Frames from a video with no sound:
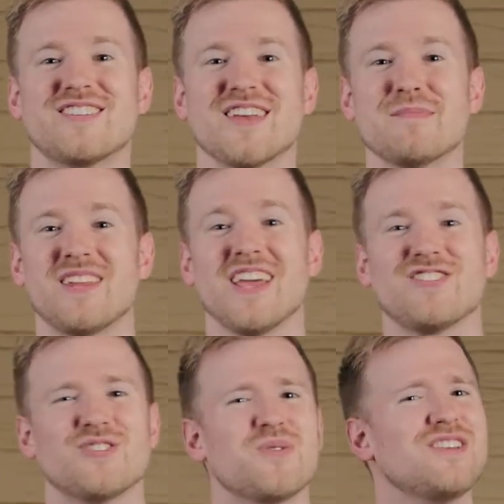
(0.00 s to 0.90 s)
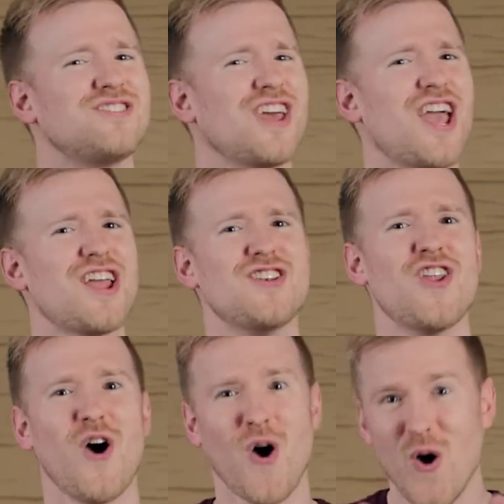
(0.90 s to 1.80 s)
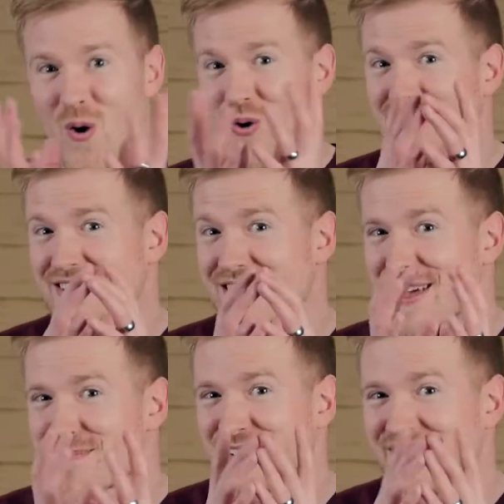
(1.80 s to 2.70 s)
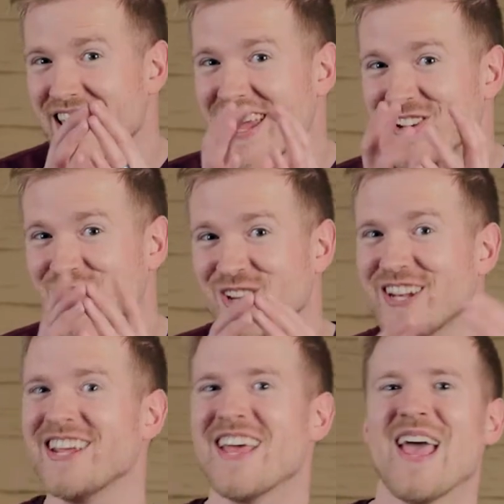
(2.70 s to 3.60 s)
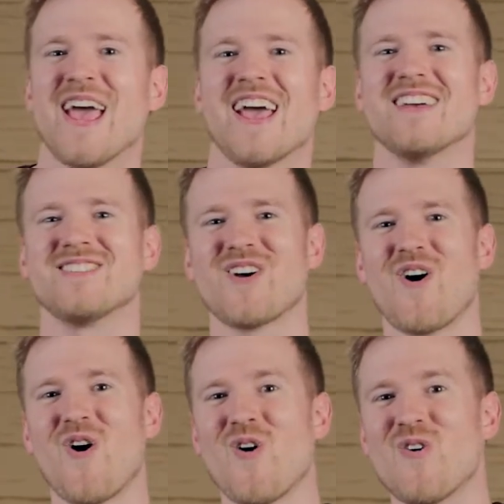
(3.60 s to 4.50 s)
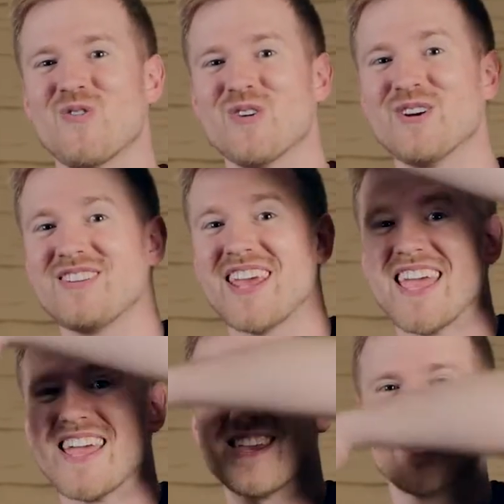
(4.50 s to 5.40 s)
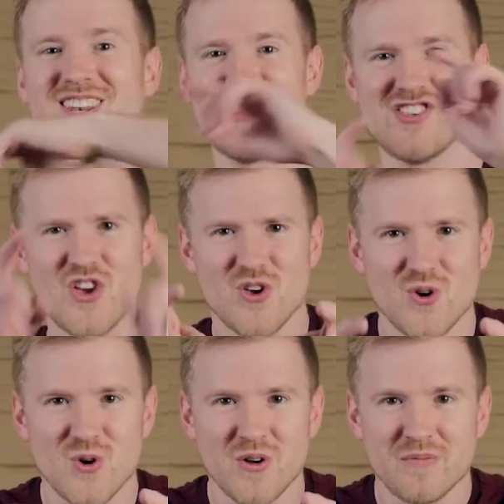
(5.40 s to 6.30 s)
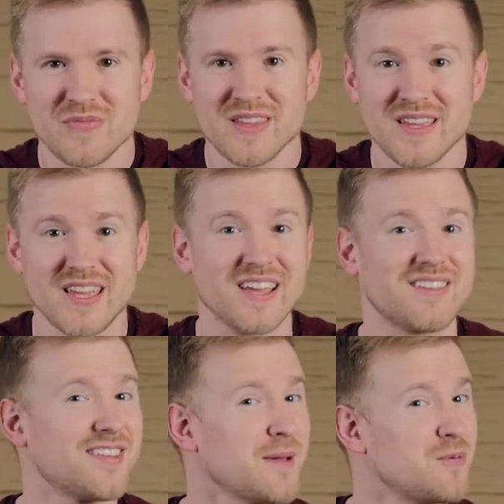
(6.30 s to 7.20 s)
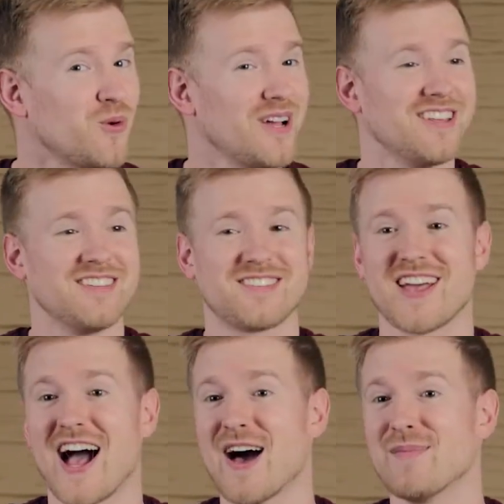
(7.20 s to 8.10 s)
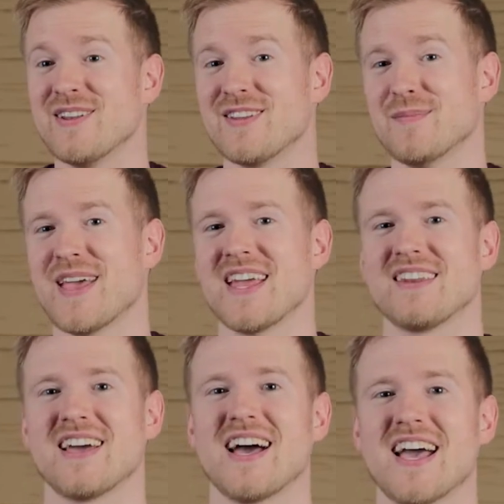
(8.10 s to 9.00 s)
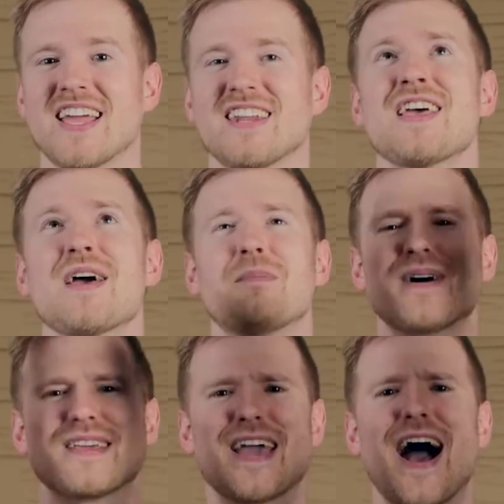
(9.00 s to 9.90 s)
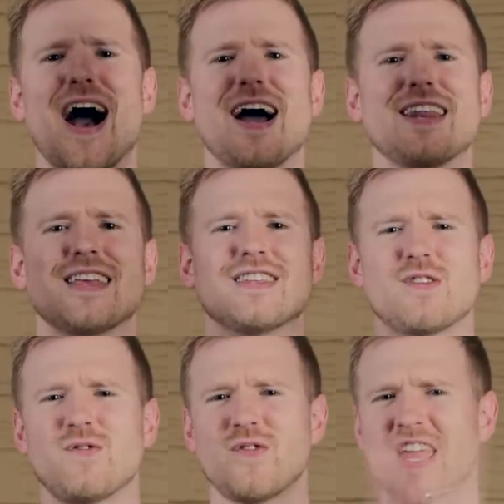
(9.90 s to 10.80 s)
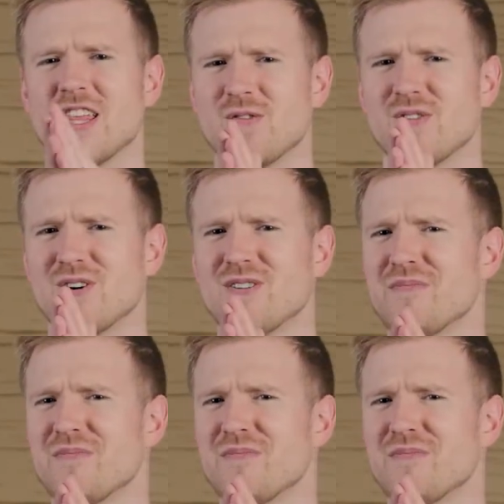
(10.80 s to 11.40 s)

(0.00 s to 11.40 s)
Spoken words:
Temptation, we say, no temptation has overtaken you except what is common to mankind. But God is faithful.